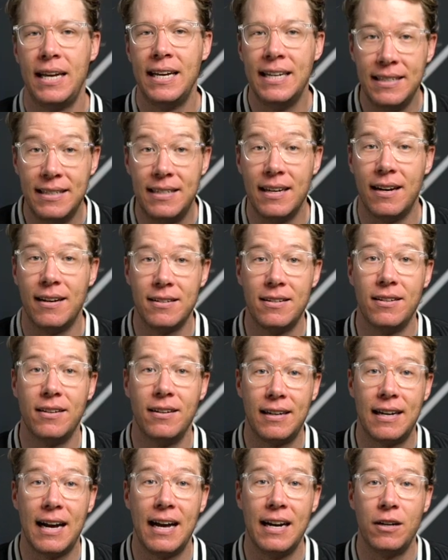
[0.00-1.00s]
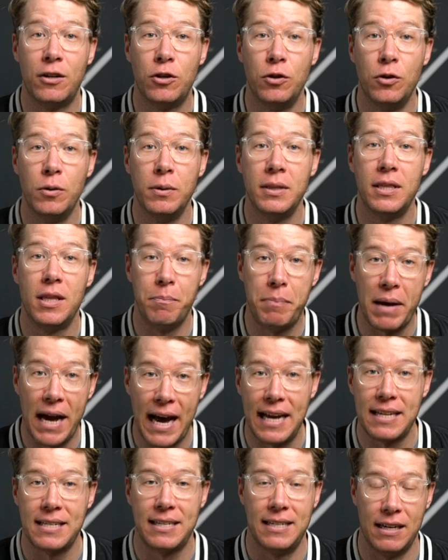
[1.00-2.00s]
It does look kind of cool with the
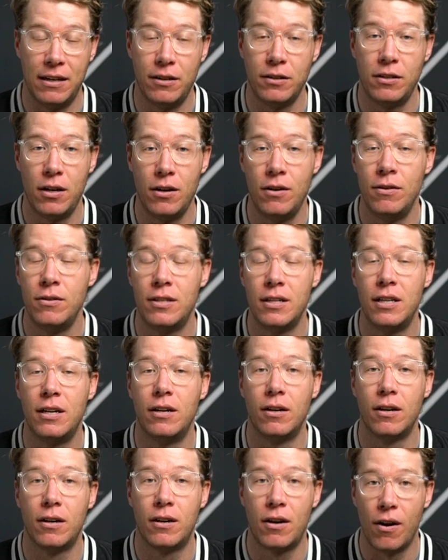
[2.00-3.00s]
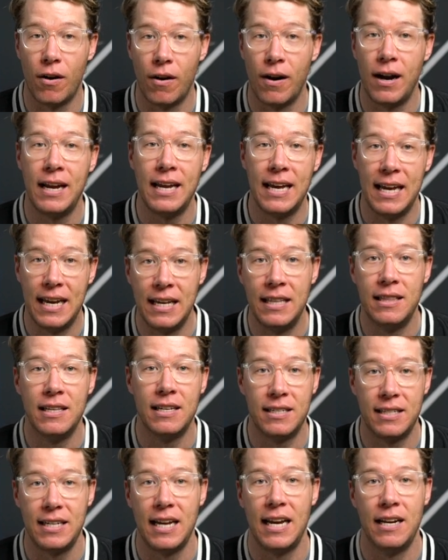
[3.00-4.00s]
pastel tones that are occurring in the
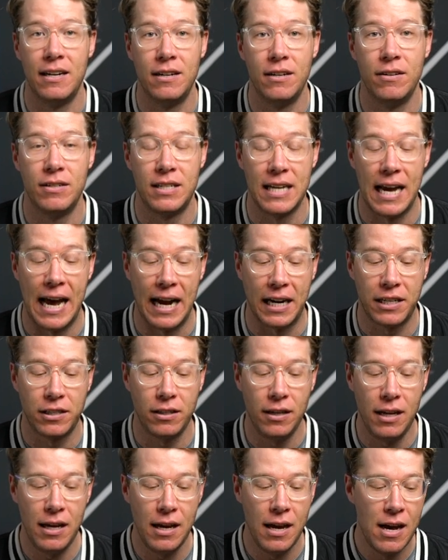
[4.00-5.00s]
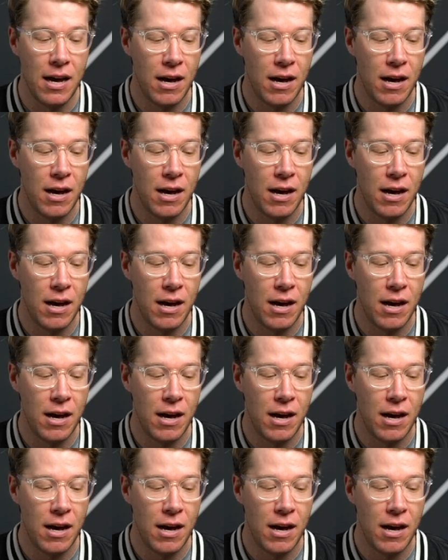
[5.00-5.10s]
sand dunes actually,